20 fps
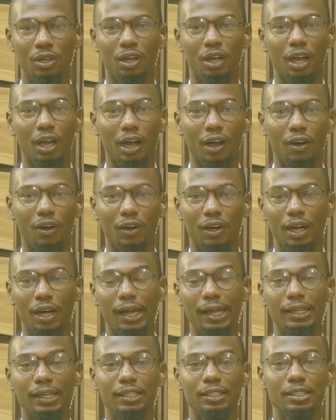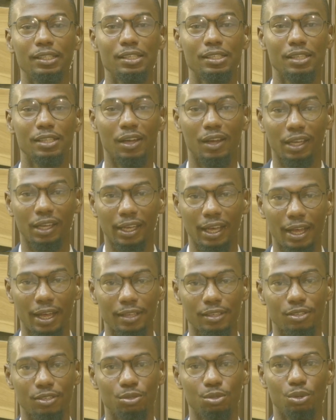our analysts, our
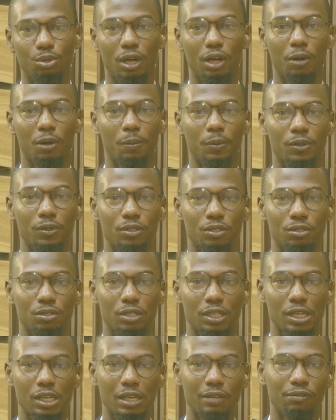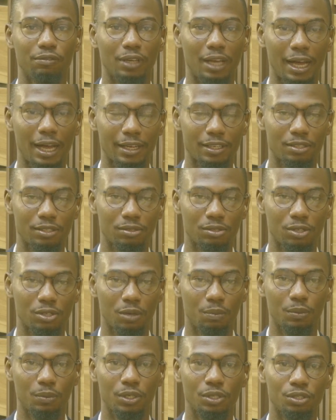guests who help us to give light to
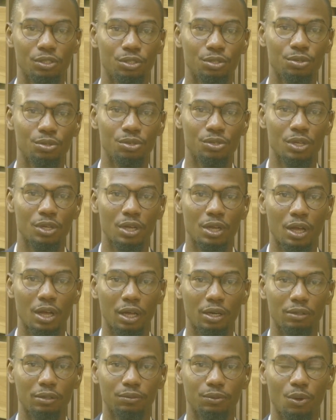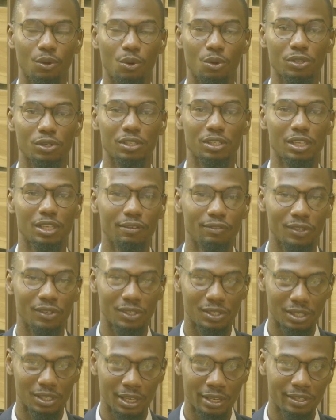some issues and of course give
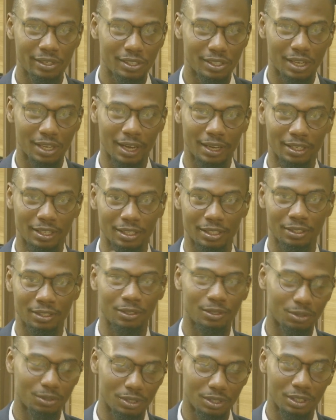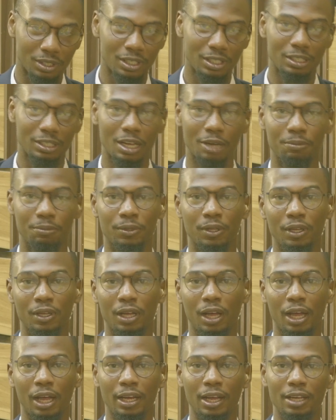us insight, in-depth
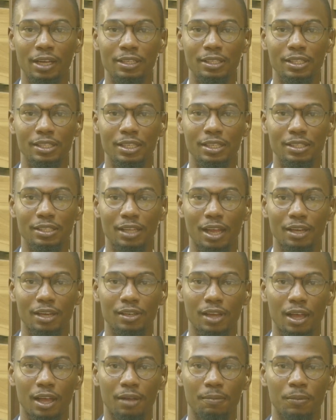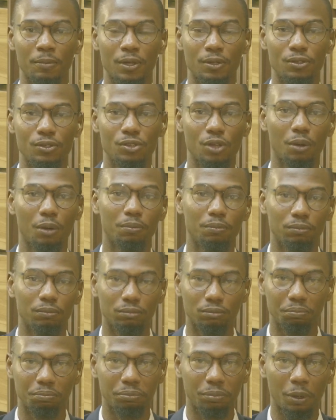analysis and some
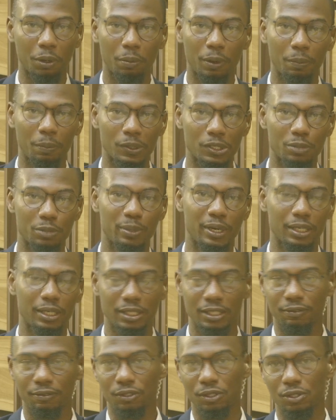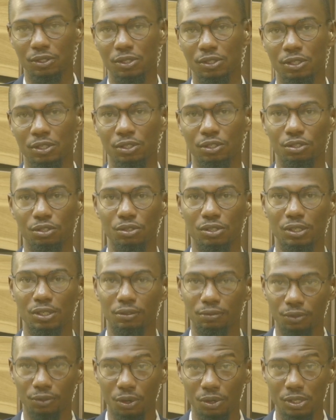proper perspective to those issues. And
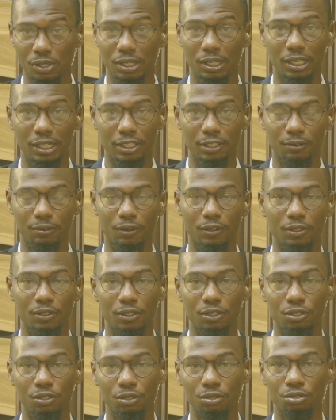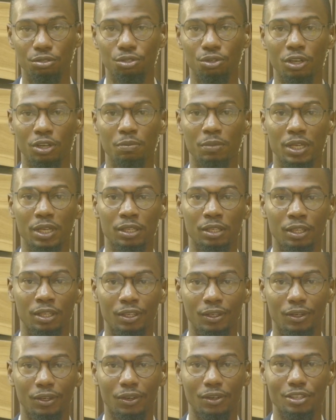of course later on in the show you join me
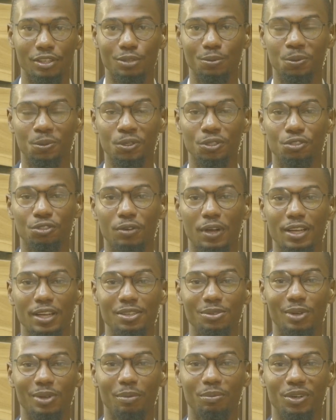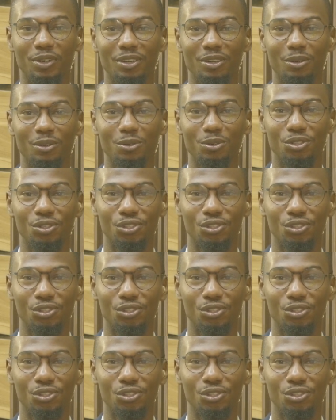on Spring Trends where I bring you who's